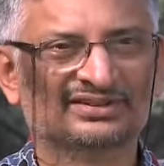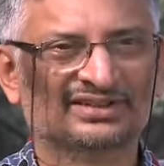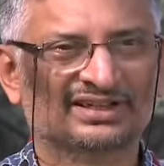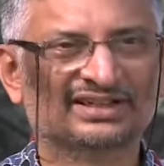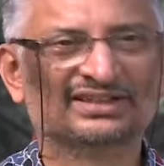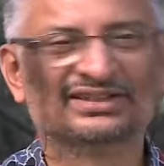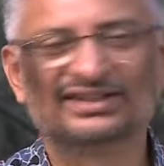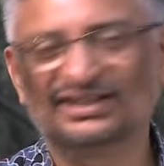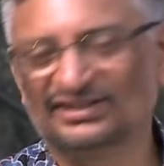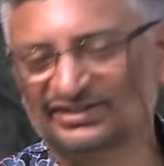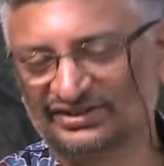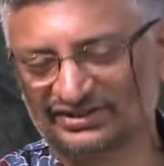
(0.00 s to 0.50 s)

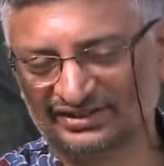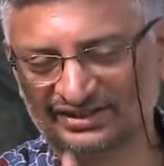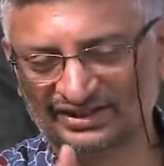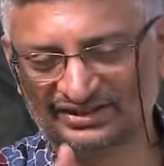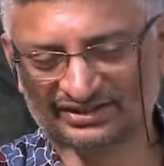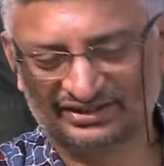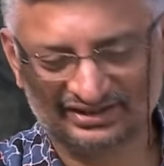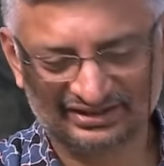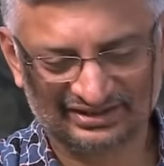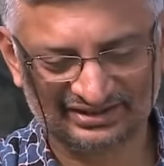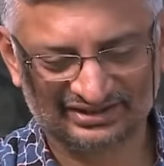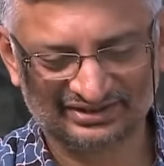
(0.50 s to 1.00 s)
That, that's,
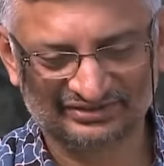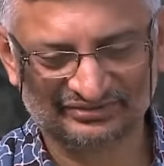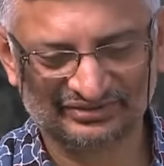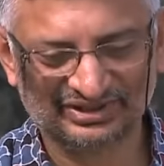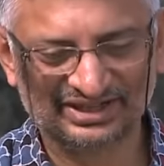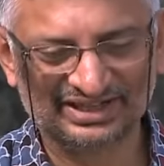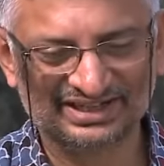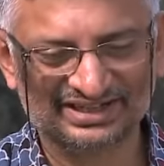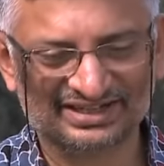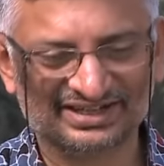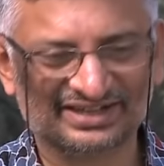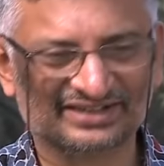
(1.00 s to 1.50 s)
that's a
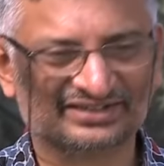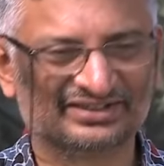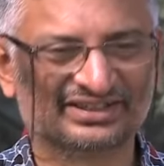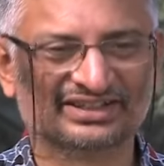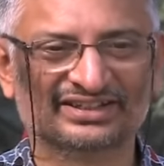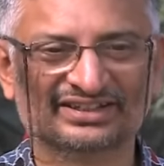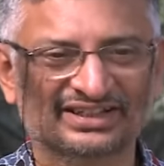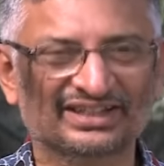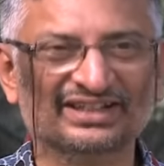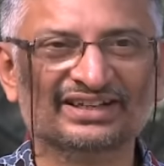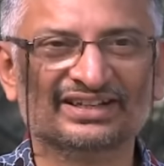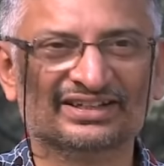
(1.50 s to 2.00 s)
very
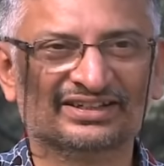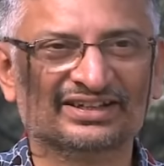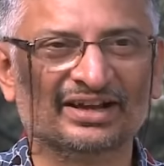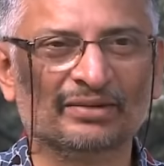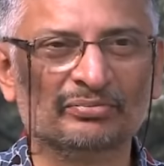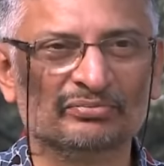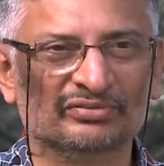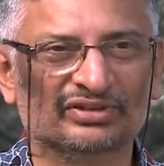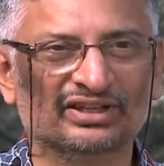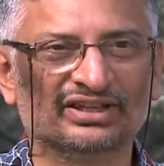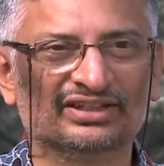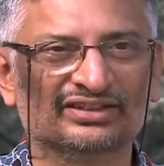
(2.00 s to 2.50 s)
interesting thing. In
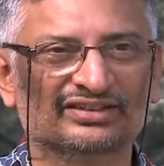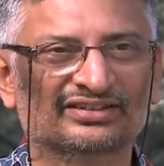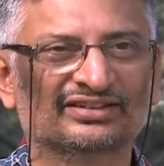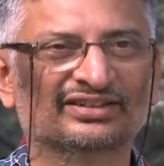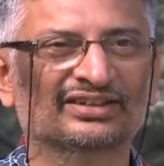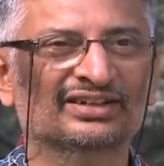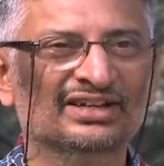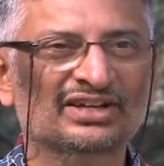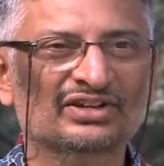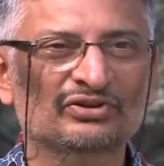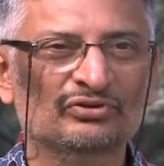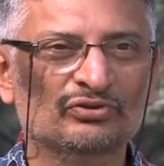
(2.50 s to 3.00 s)
some sense,
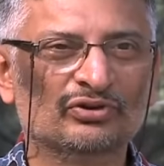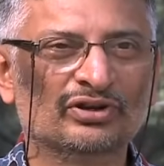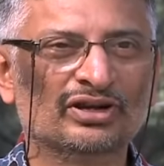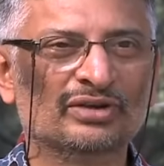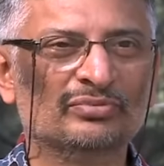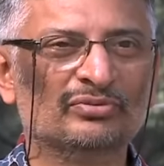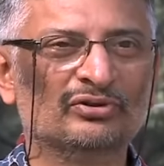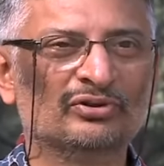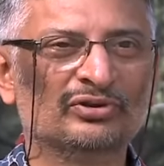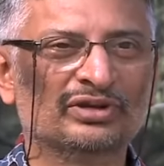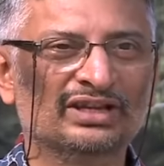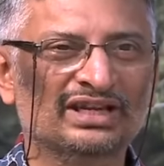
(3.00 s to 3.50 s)
you are
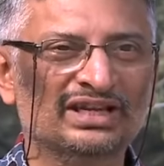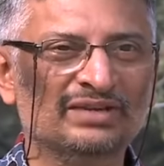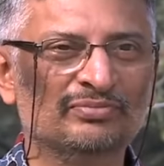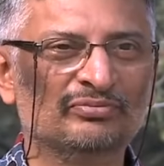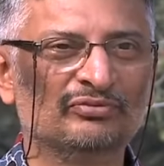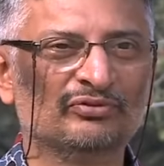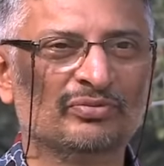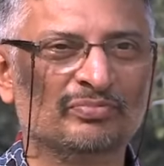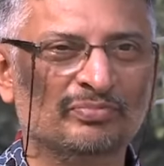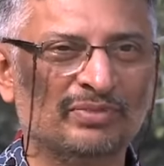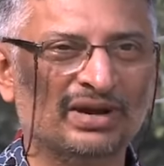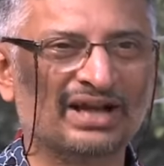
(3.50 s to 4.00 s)
able to keep
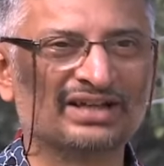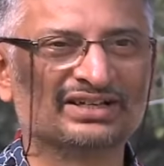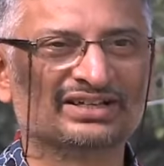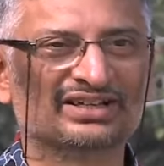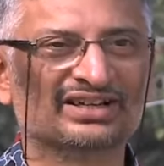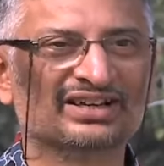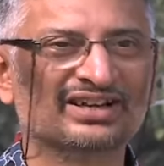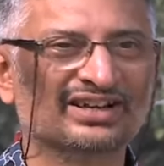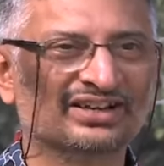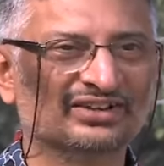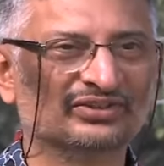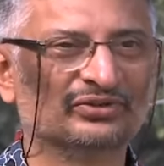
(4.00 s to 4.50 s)
your
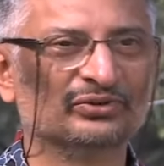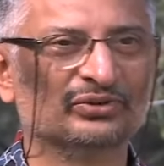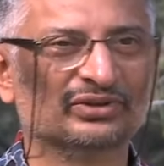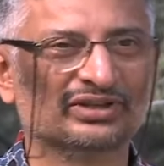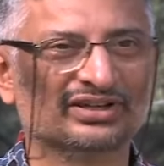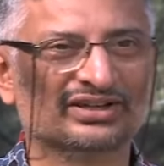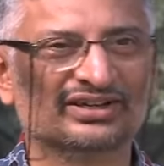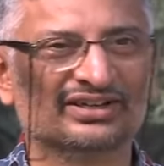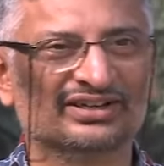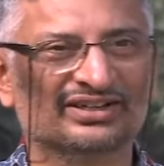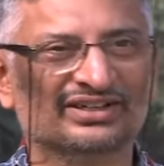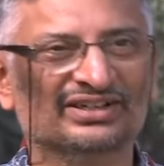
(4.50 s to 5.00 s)
passion as your
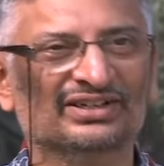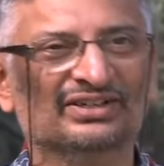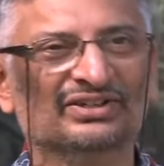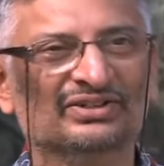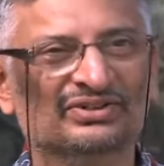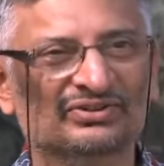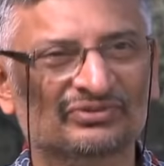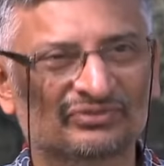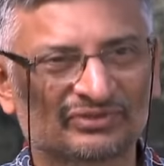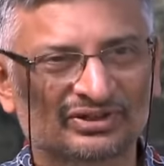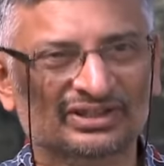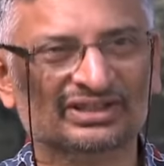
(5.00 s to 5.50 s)
uh,
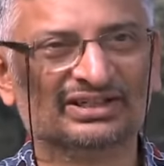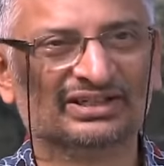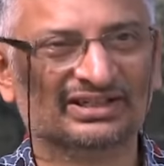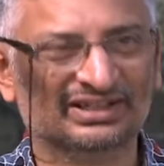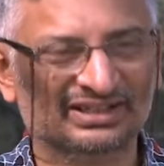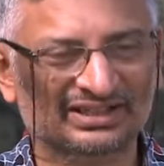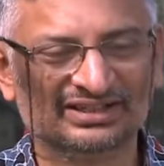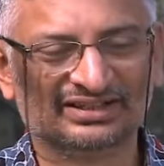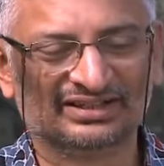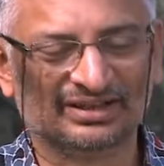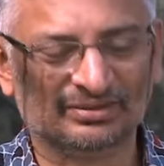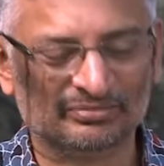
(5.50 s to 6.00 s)
work.
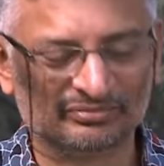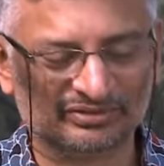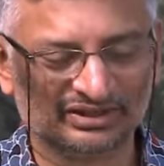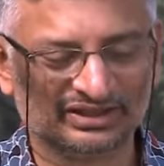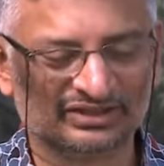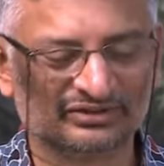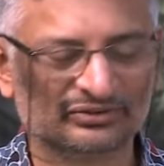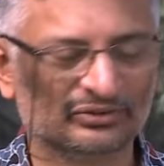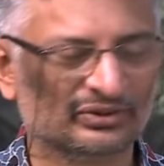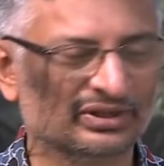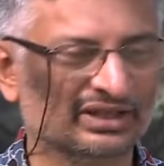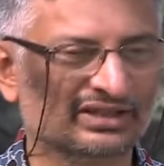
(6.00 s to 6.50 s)
In some
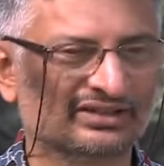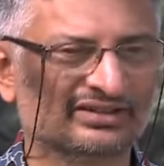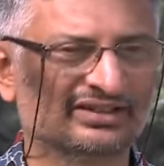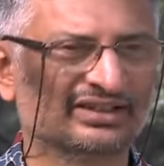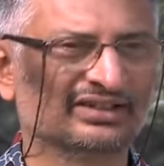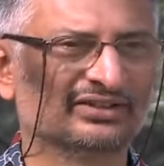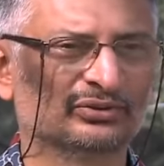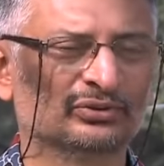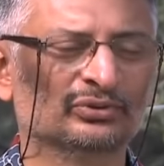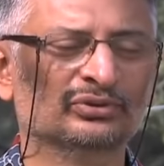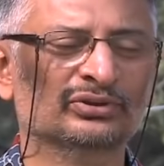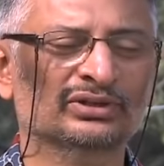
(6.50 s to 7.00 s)
sense, you can
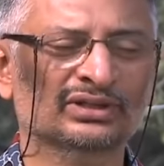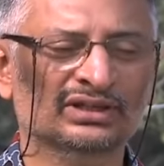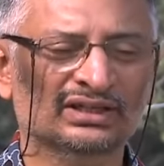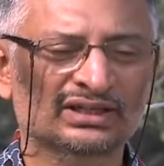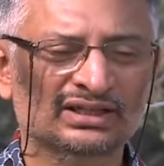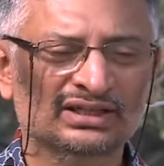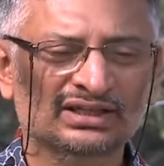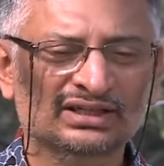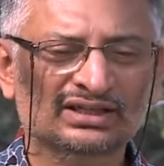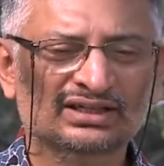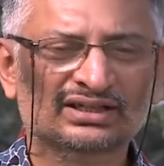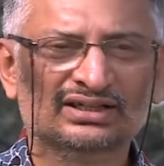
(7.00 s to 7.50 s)
say so.
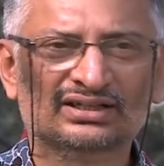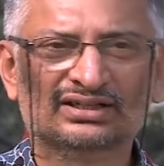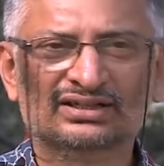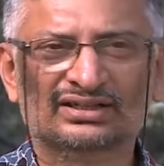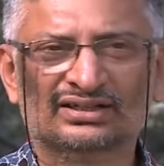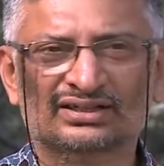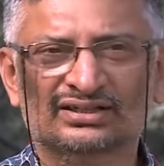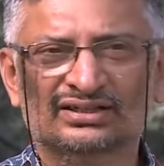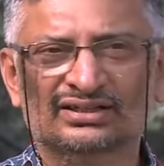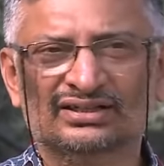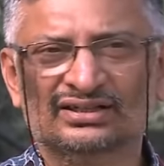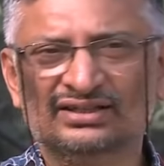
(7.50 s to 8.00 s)

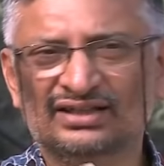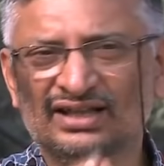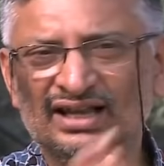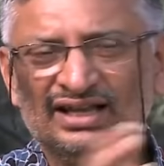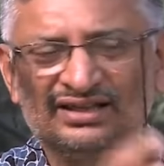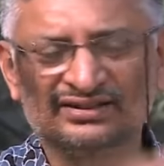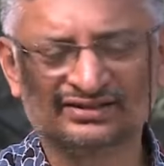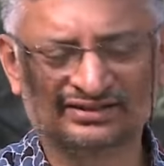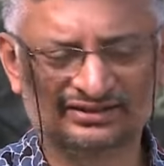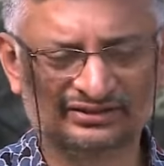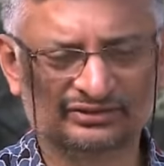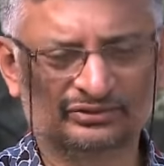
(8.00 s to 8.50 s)
Uh,
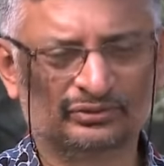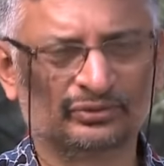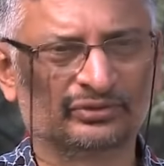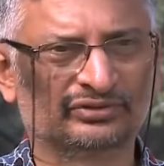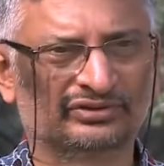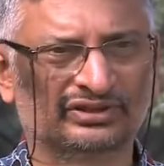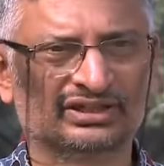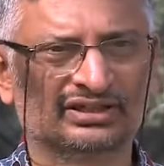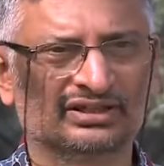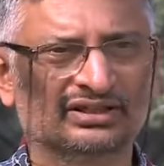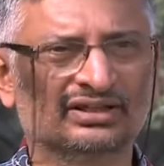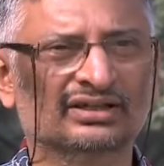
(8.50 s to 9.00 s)
last
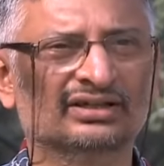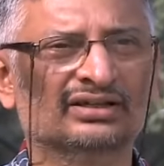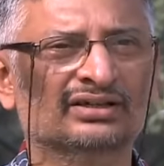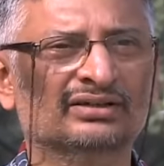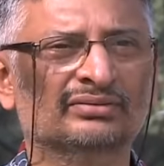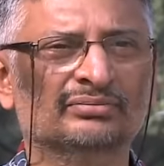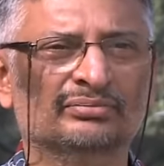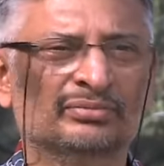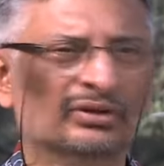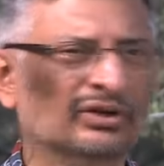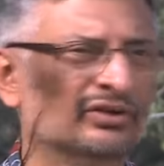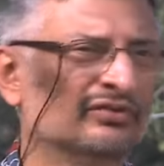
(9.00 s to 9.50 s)
question,
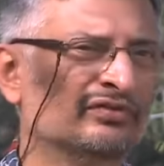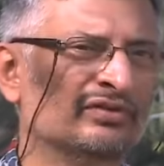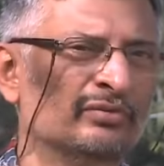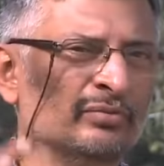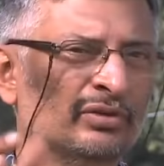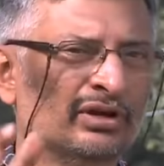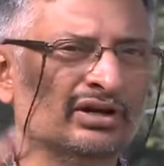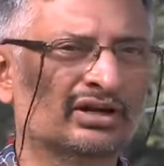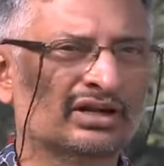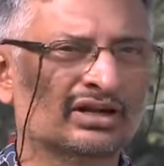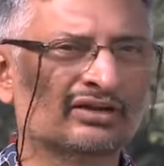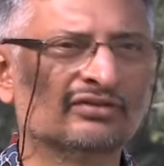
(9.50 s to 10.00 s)
uh, because we
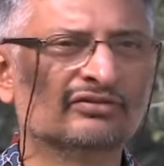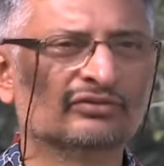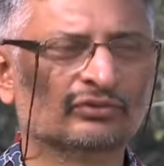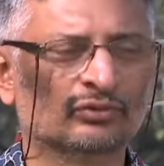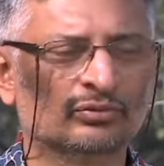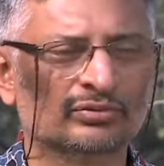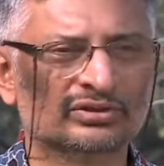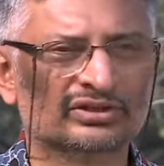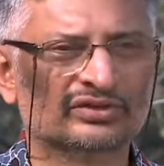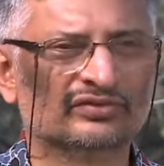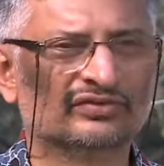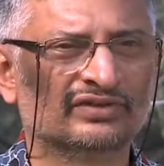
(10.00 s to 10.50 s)
may not have
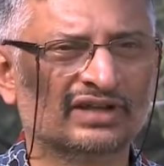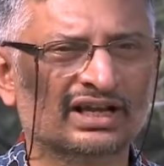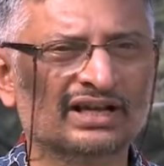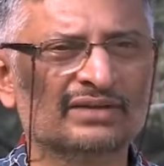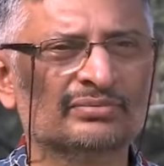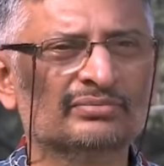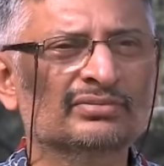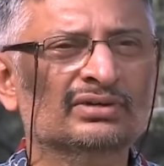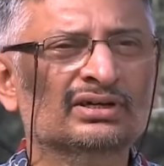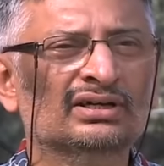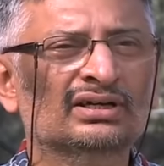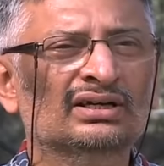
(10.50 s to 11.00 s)
so much of
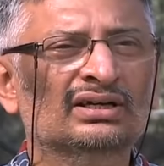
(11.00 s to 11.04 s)
time.